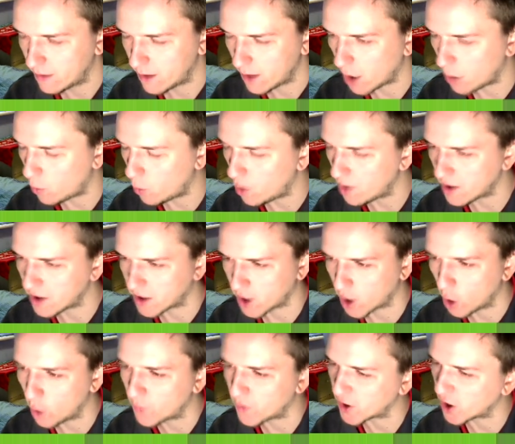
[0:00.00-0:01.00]
I want a
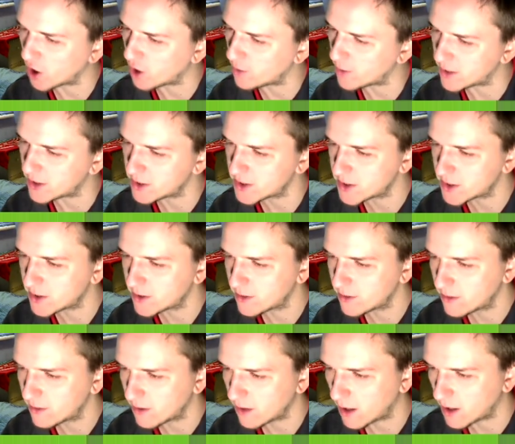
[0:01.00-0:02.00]
goal for Gomez.
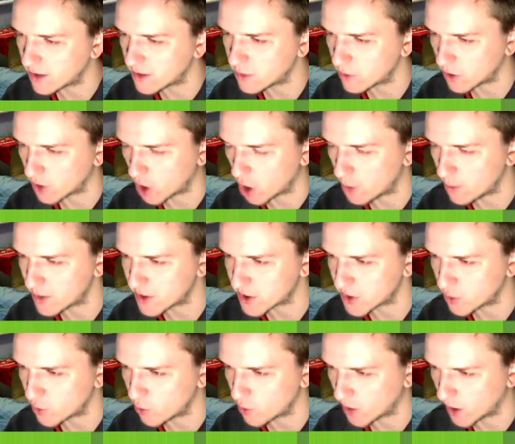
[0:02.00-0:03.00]
I just want Gomez to
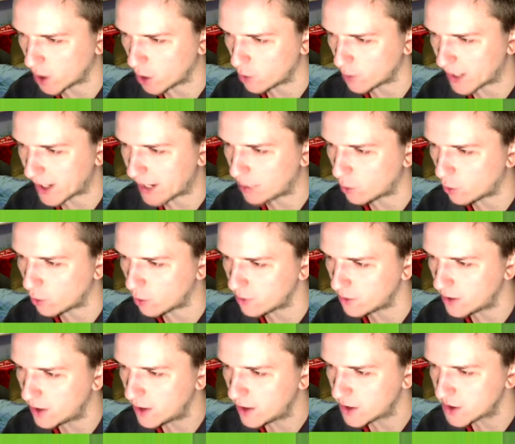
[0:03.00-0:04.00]
score a goal. Jan
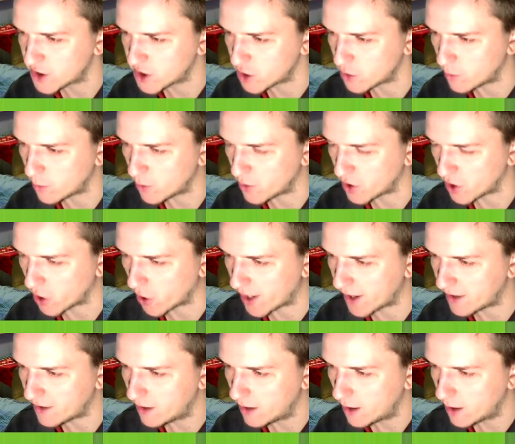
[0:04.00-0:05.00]
Horn to
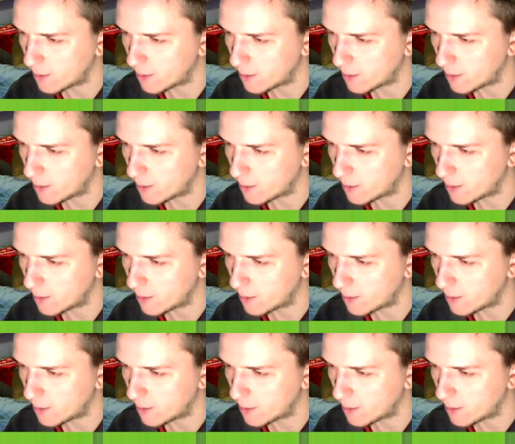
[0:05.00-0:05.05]
Muniain.